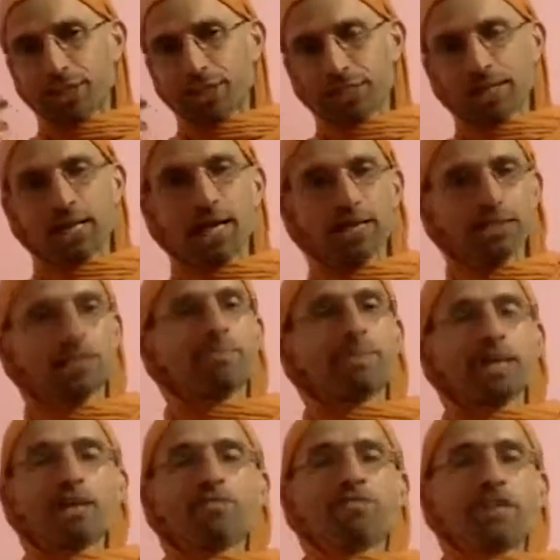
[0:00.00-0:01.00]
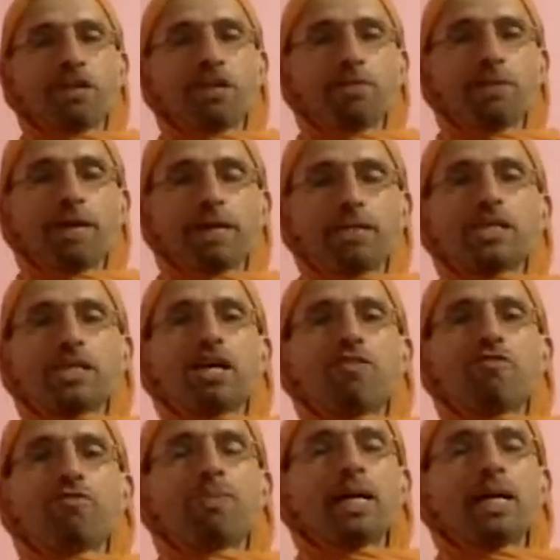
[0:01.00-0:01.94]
realize the benefit by itself.